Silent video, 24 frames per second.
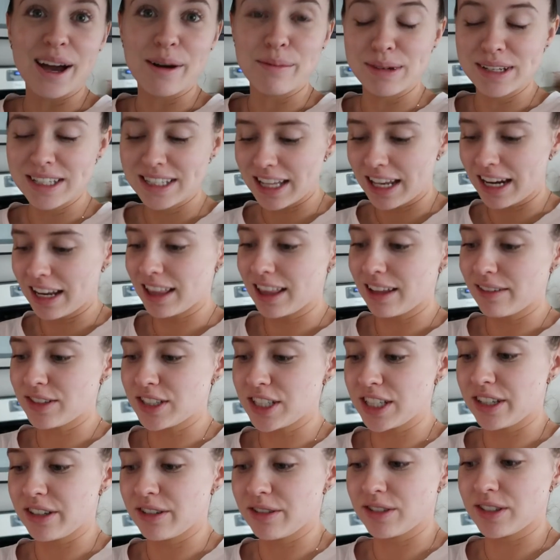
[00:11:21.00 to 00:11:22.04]
hummus that I love
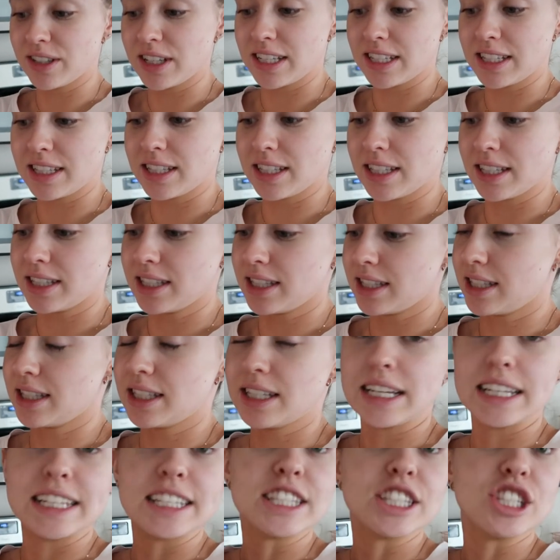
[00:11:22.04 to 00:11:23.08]
to use is this,
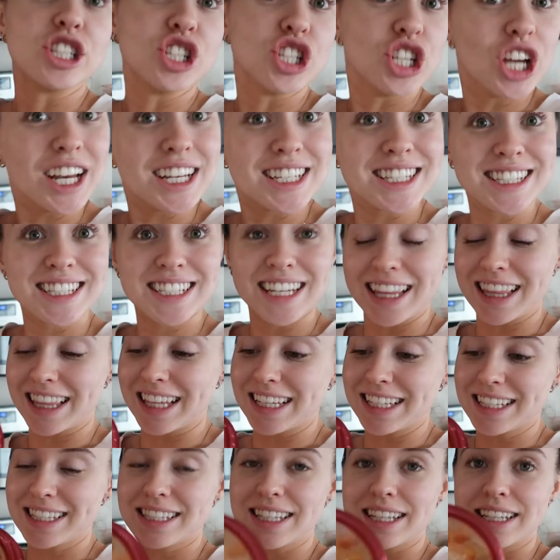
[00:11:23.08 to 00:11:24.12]
is just
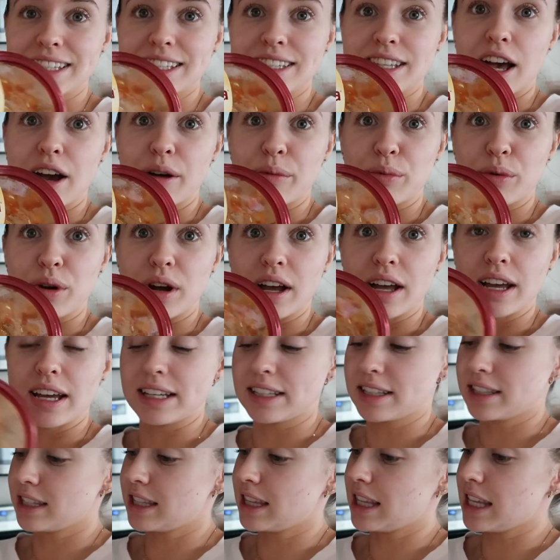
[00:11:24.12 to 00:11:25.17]
this Sabra.
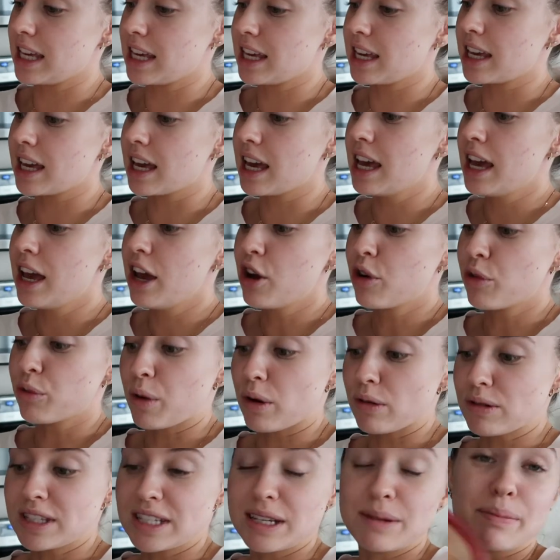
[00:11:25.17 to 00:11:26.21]
It's the
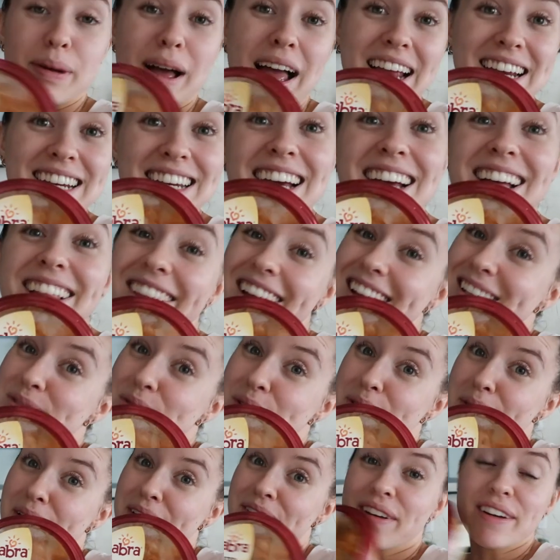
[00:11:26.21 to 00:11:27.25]
roasted pine nut. That's
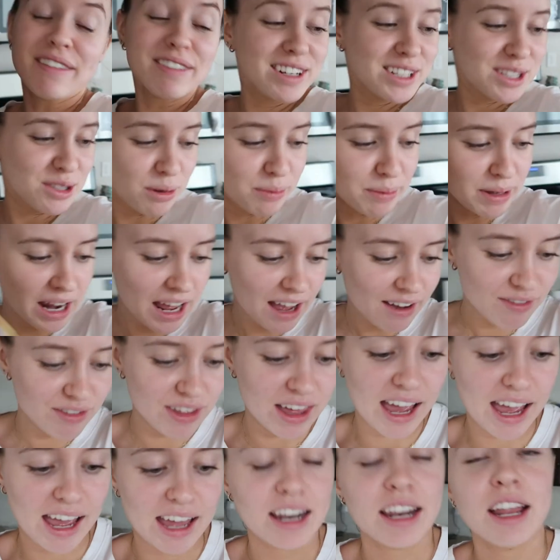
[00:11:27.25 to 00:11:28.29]
one of my favorites. So I'm gonna have
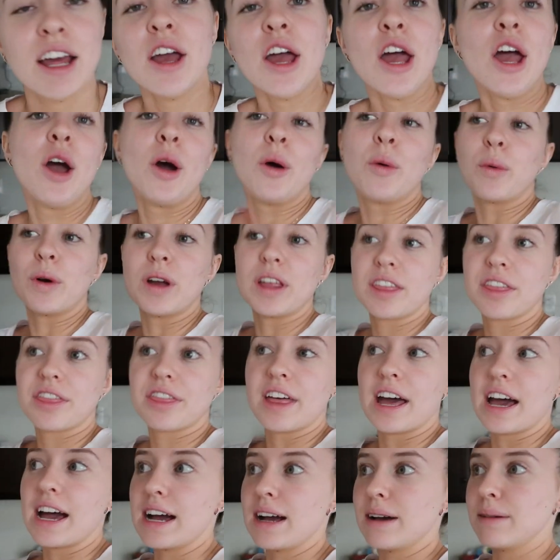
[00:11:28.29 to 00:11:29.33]
that with
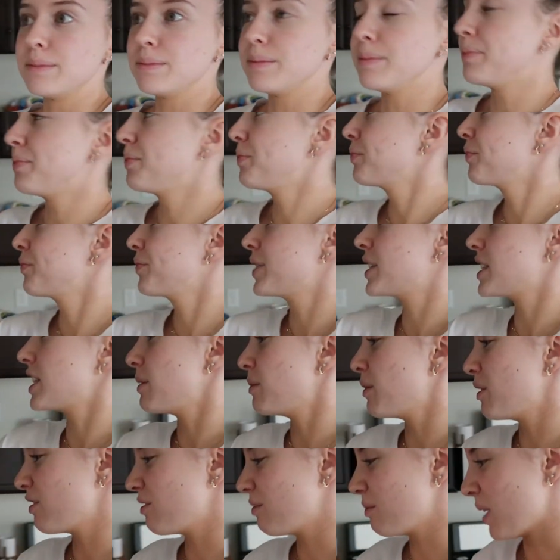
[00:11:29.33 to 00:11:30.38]

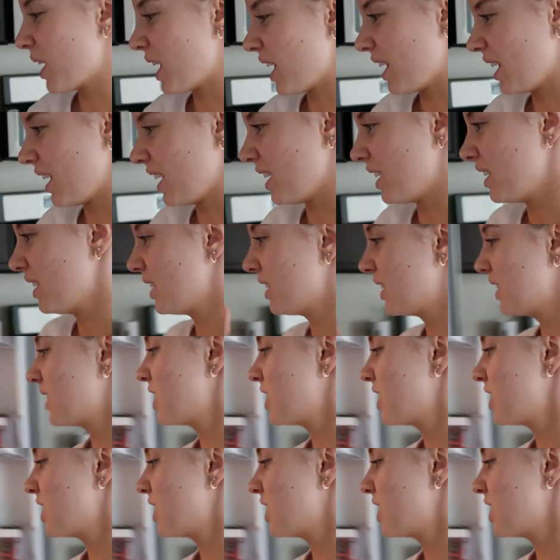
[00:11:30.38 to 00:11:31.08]
some of my